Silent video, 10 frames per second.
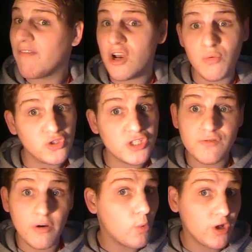I've only watched
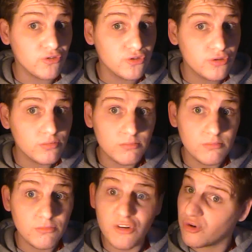this film once.
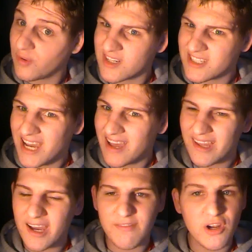You've got to understand
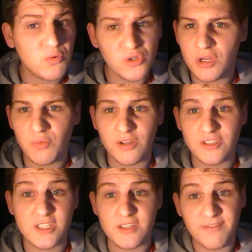that. I've only watched it
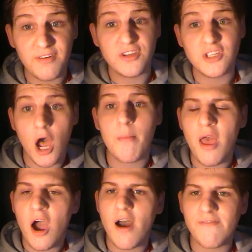once. This is the first time
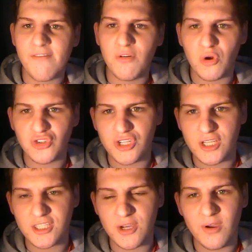I've ever watched
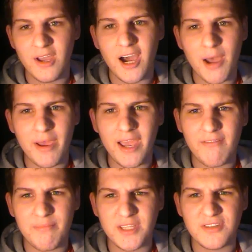it, so I may
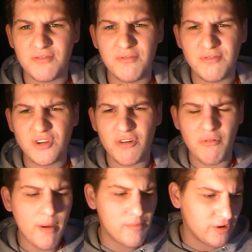have bits of trying to
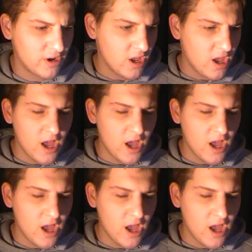remember it.